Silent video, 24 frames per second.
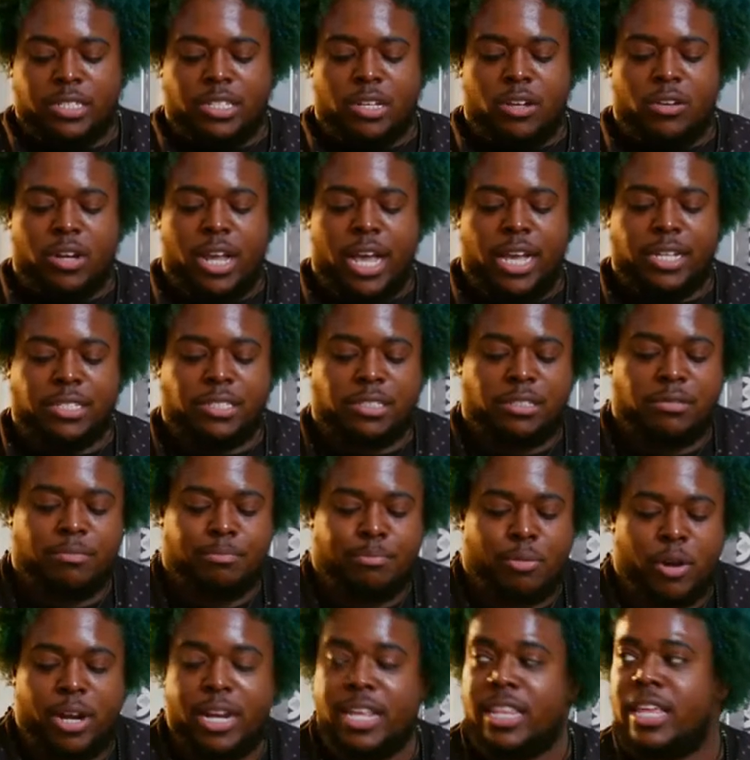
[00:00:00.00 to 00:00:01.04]
It's all nice,
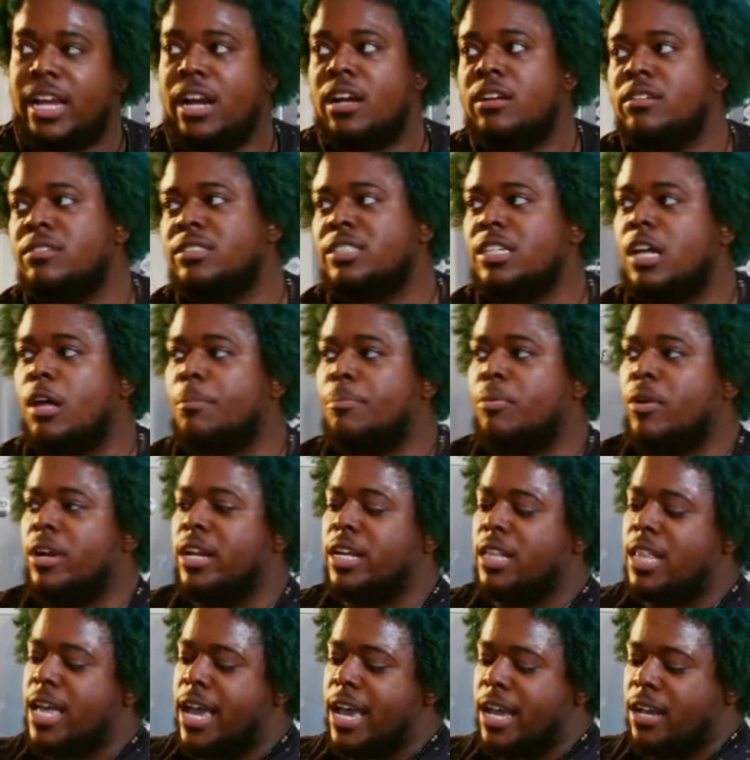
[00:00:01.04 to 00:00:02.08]
pretty there. It's all
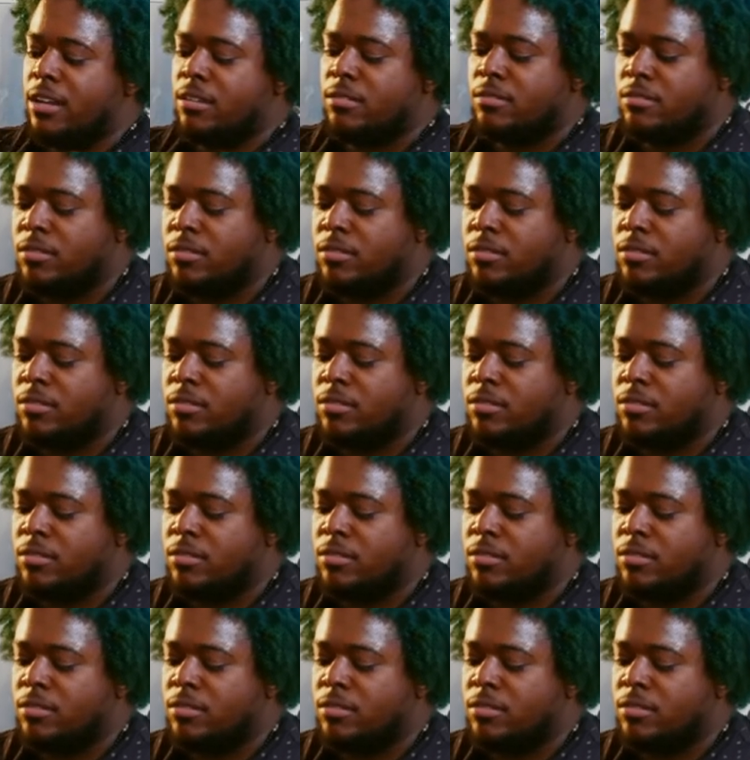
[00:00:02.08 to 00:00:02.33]
pretty like.